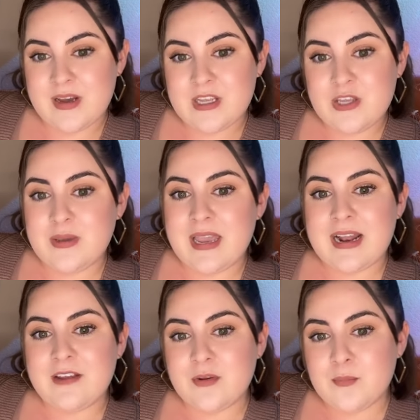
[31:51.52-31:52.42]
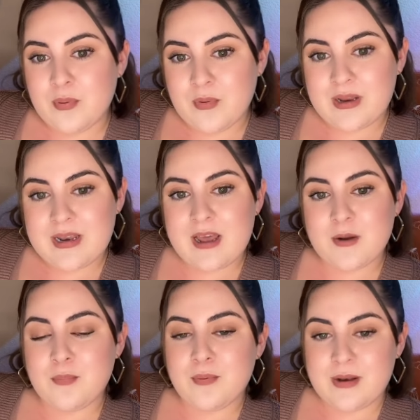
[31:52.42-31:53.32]
You can't even print at a
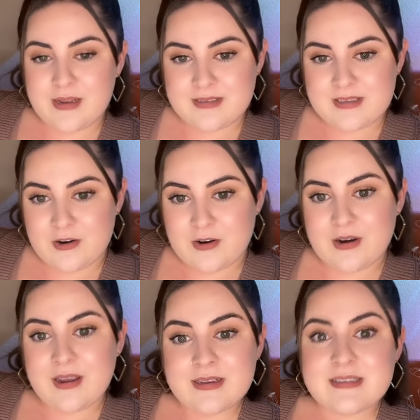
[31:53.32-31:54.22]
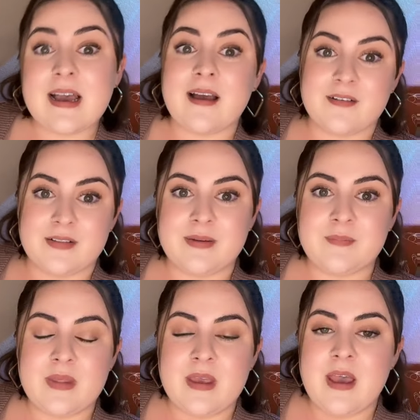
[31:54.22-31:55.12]
printing center. Exactly.
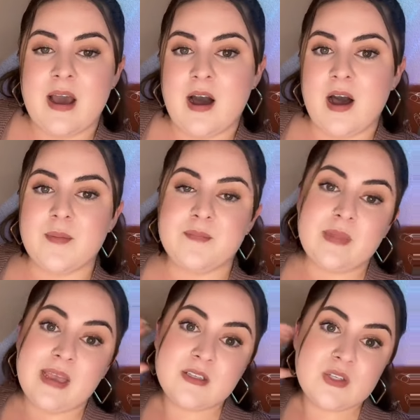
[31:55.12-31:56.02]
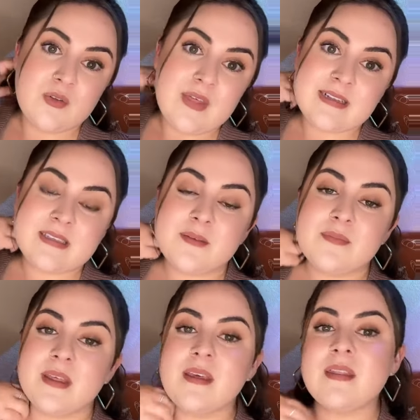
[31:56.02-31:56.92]
And so that's
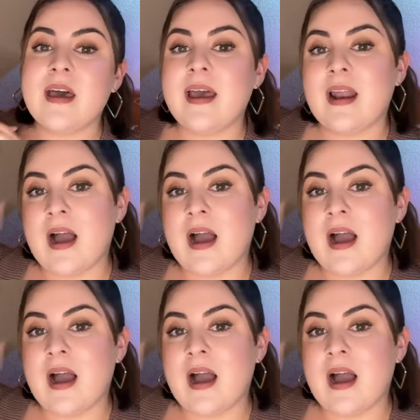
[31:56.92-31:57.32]
something that